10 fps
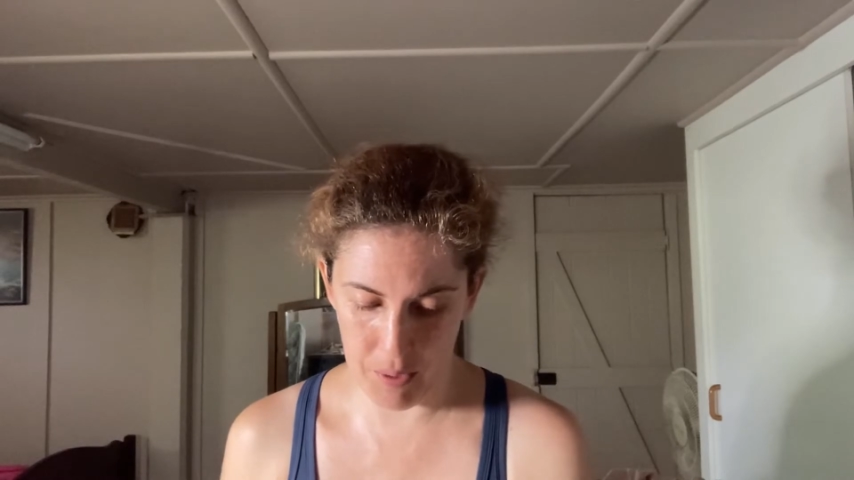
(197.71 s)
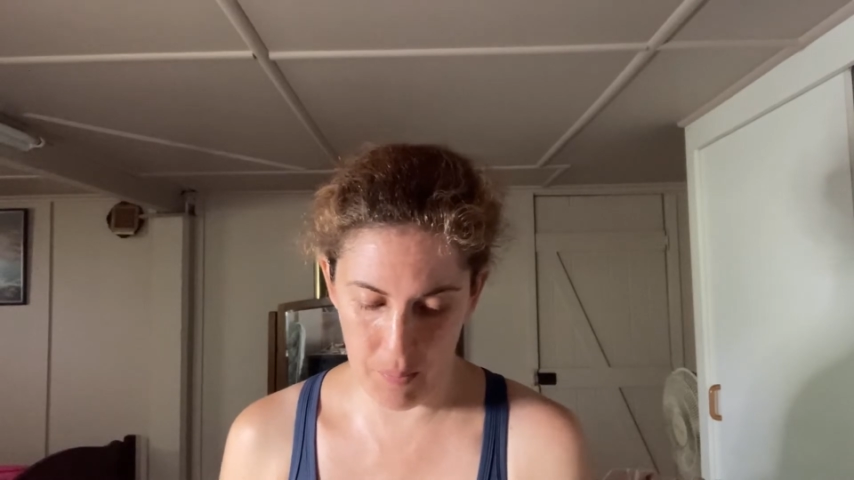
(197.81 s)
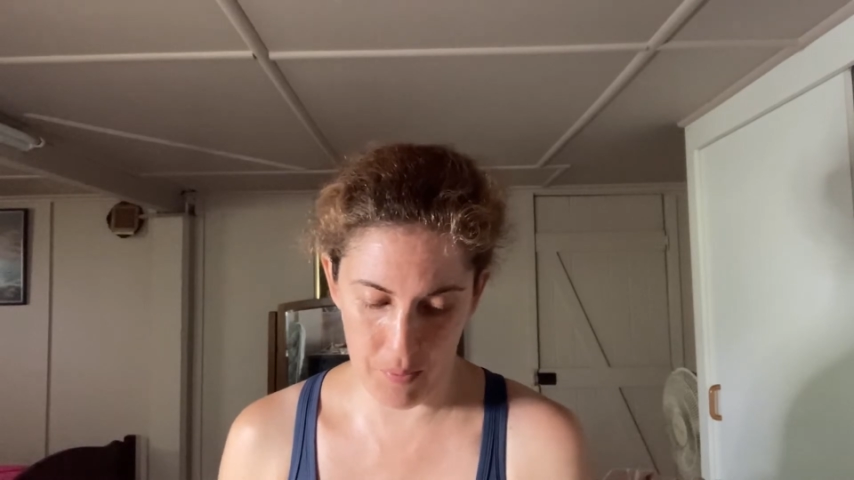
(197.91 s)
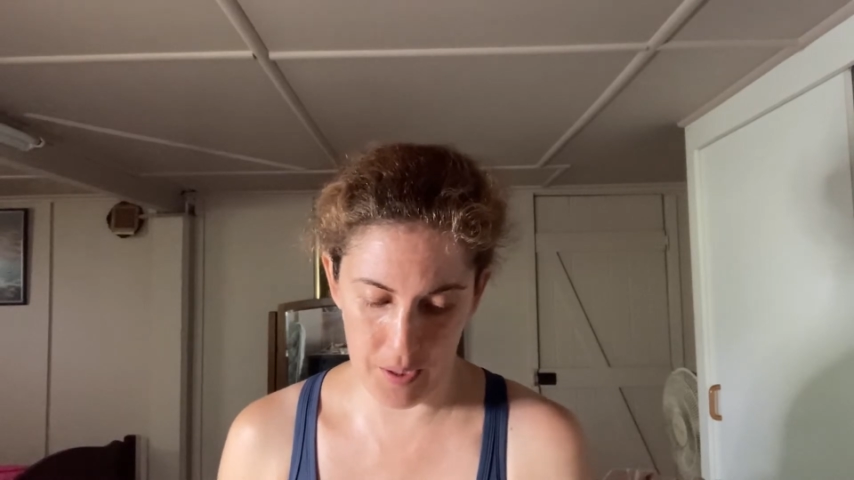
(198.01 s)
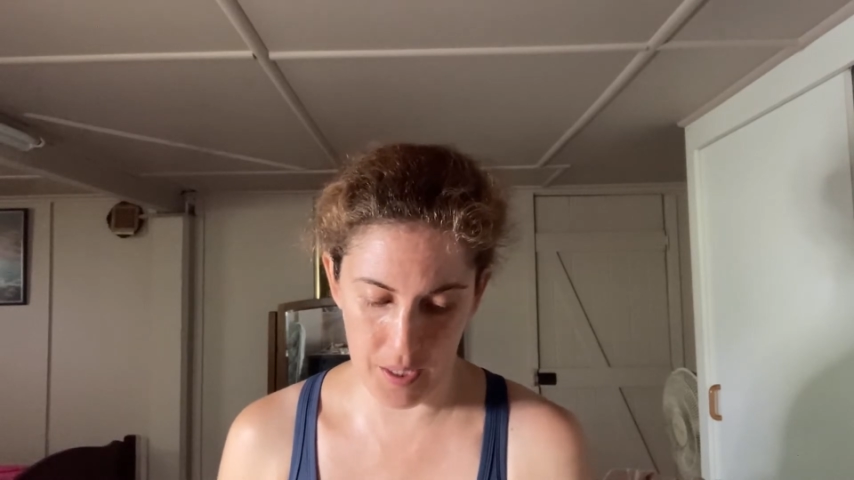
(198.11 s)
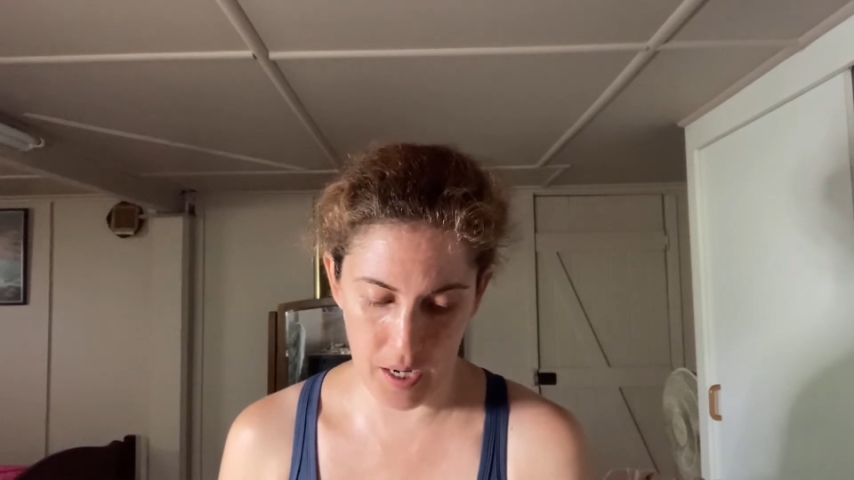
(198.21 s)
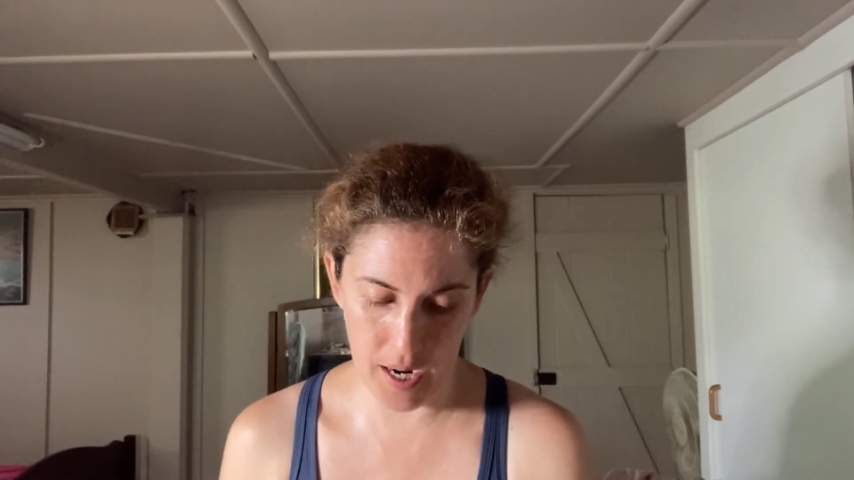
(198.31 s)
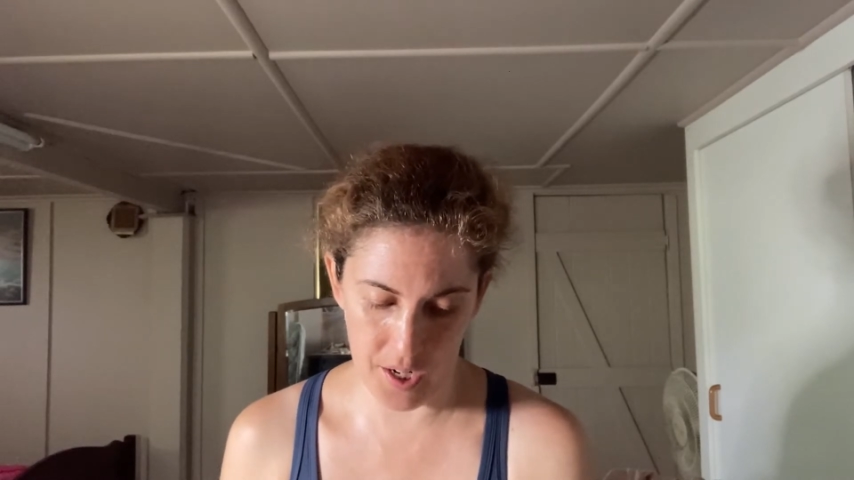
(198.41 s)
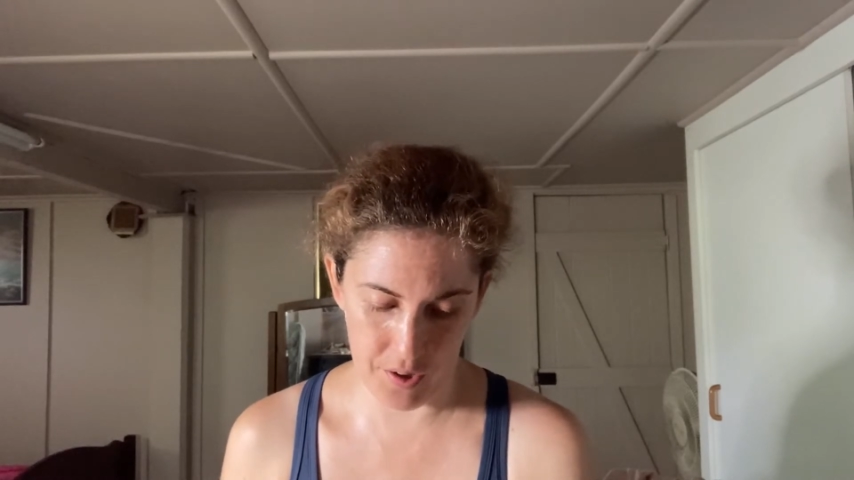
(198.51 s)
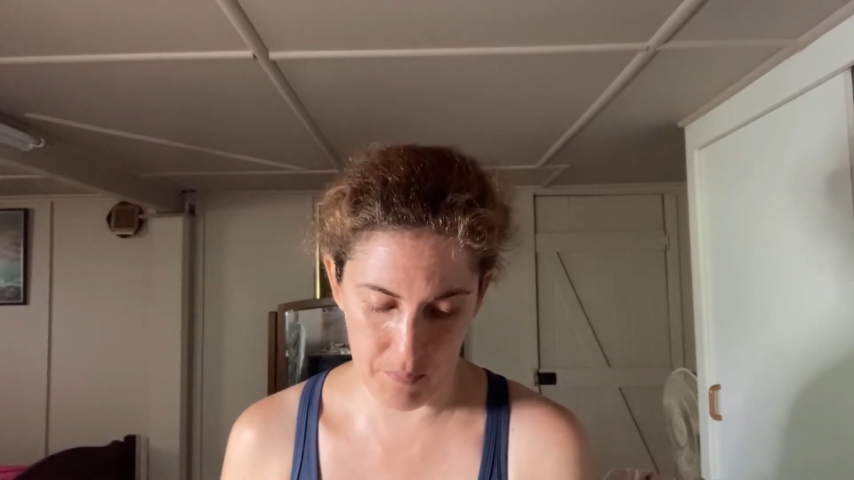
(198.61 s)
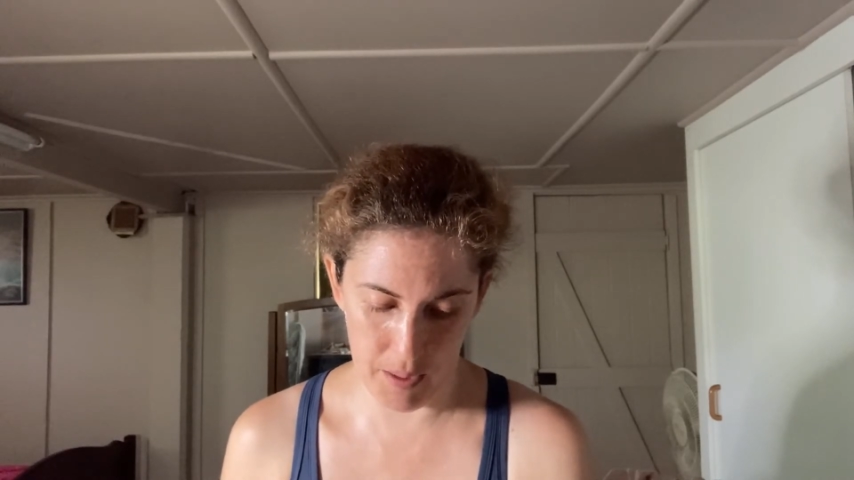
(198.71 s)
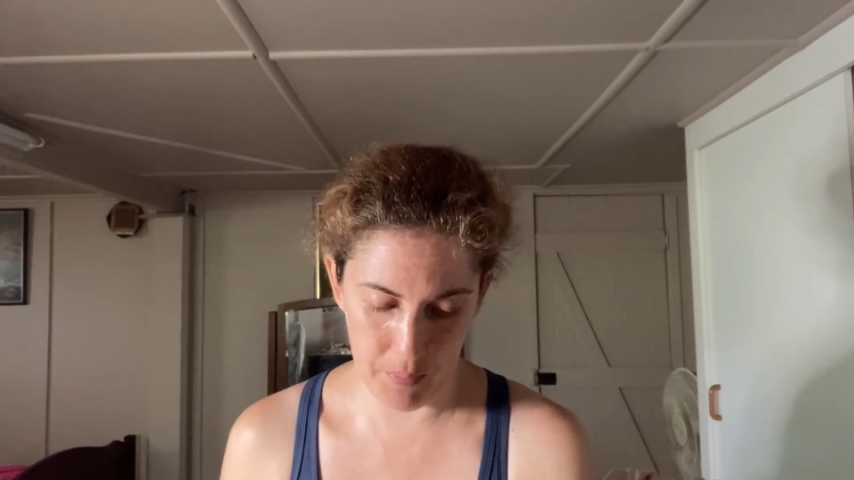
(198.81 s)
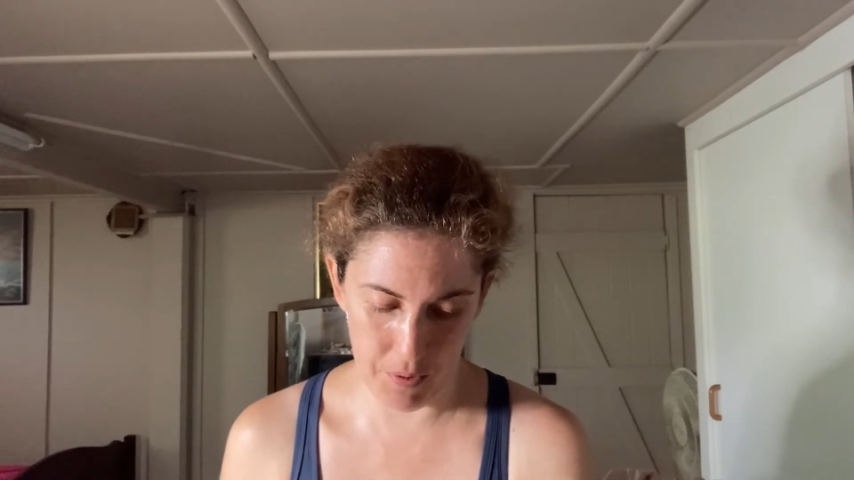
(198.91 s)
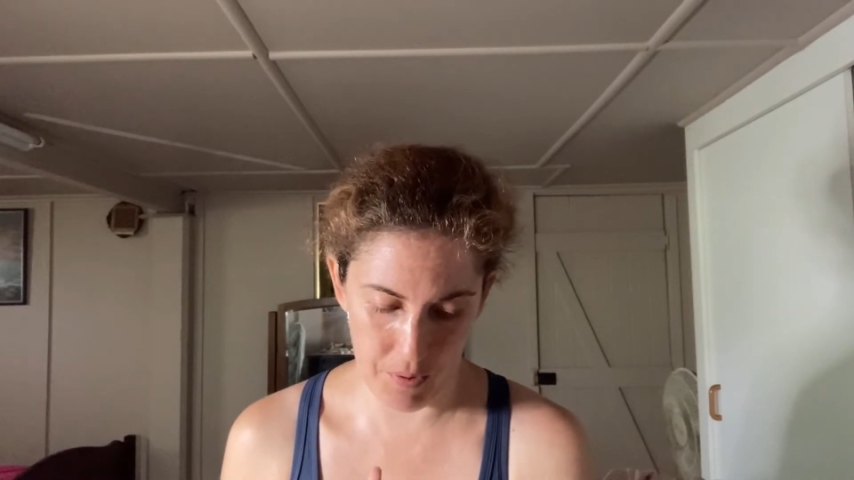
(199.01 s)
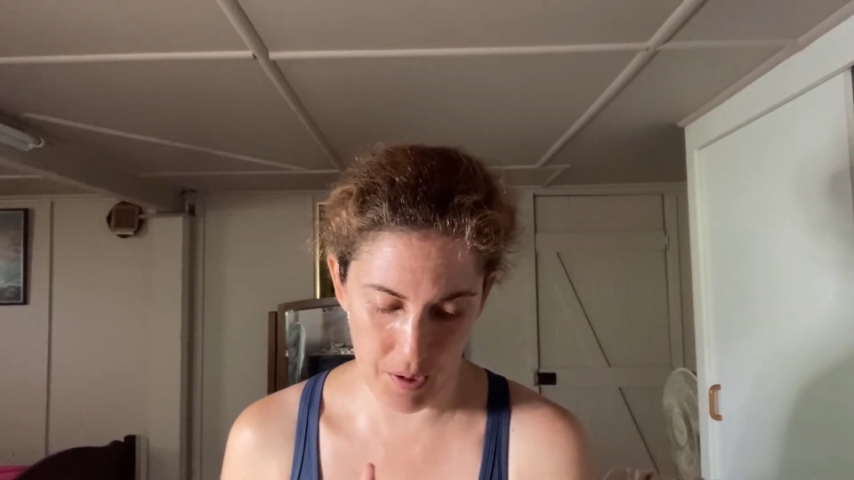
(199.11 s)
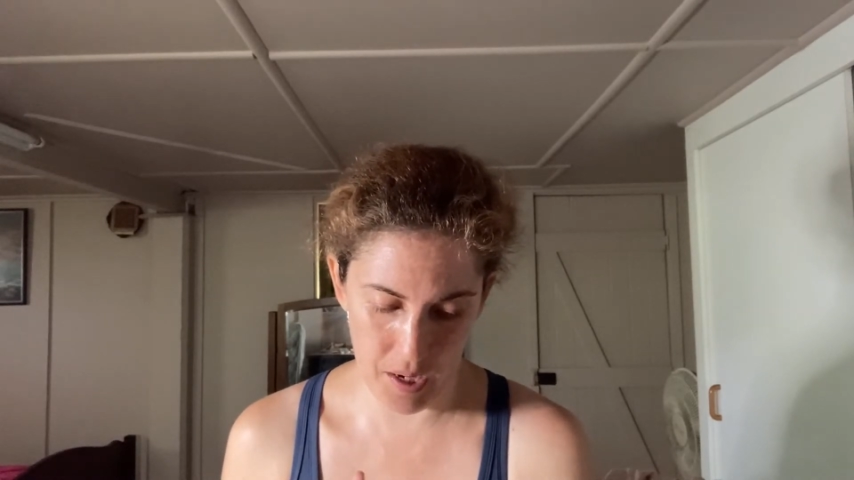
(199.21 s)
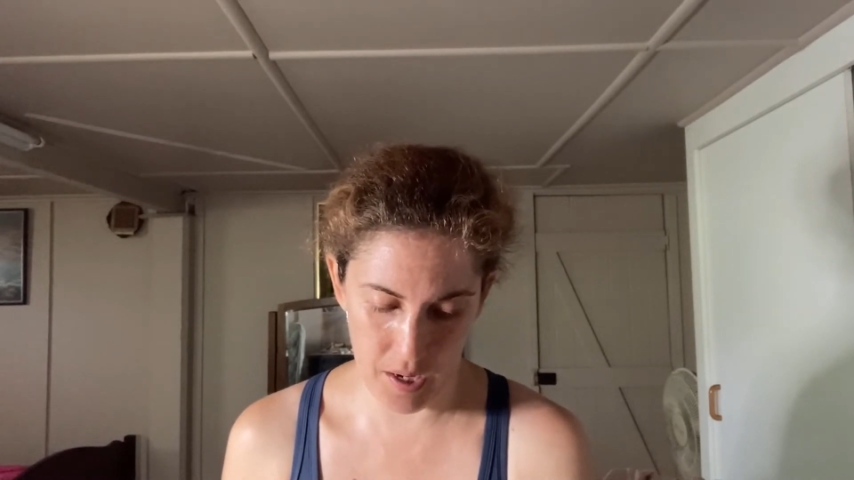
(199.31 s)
people here, Asian people,